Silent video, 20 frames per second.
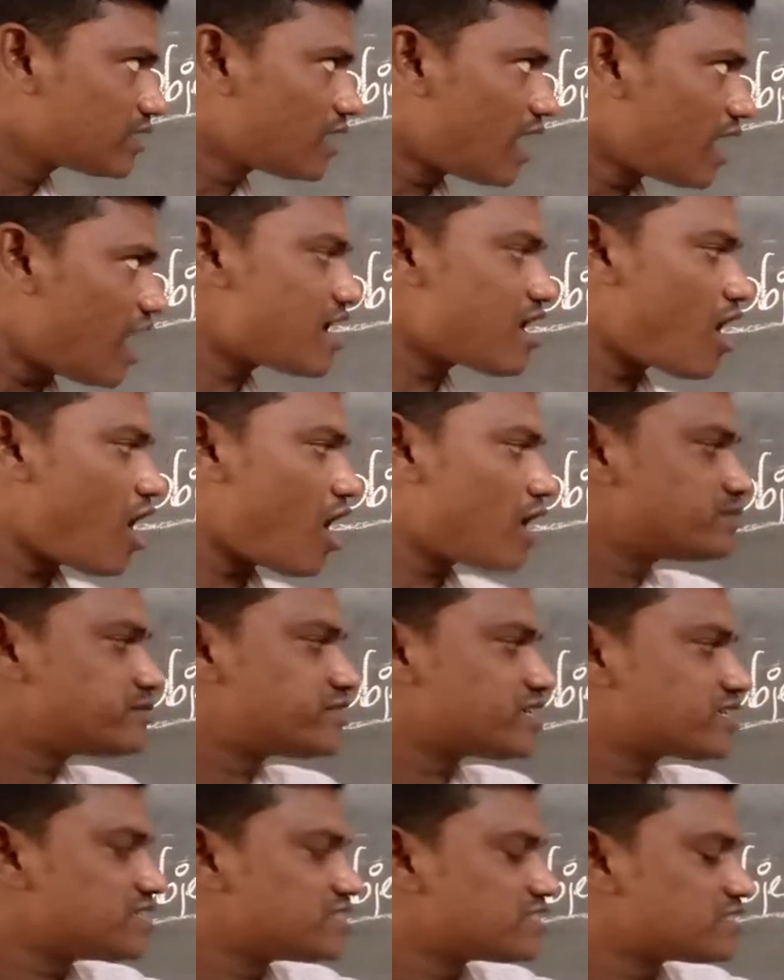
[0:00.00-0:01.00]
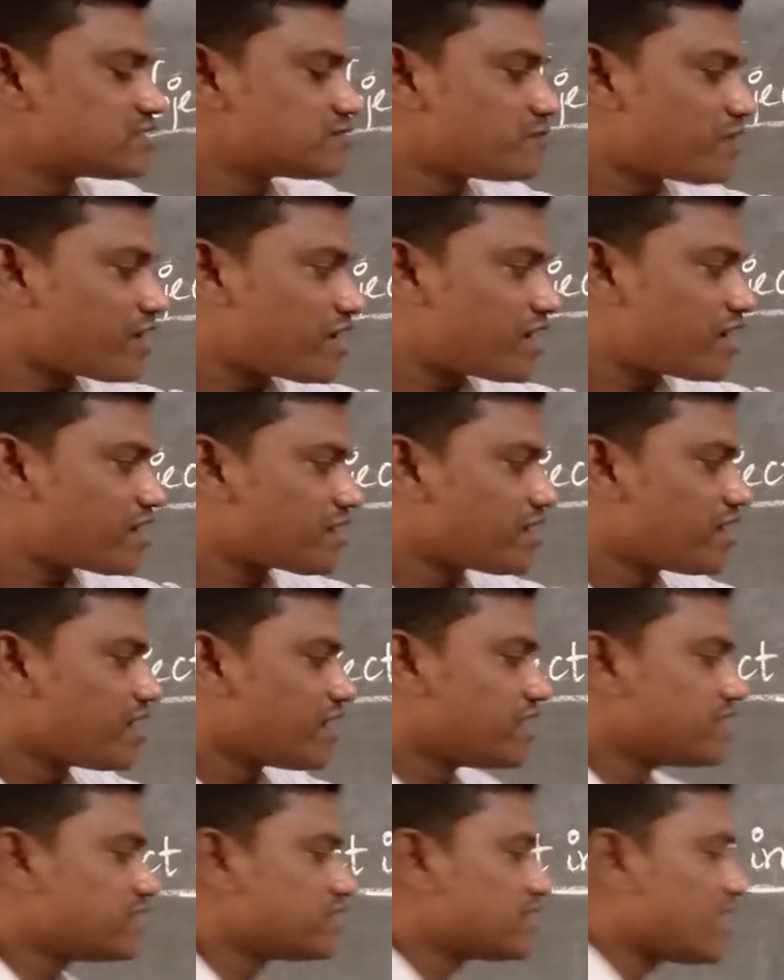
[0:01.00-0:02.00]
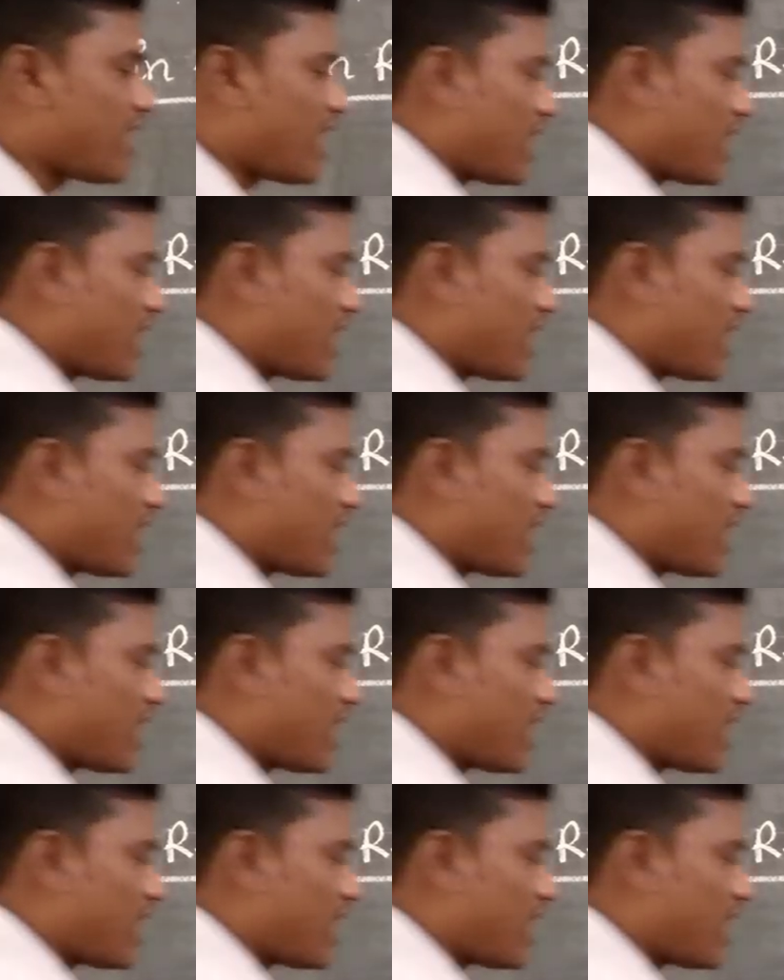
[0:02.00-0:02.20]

and object is in where? In the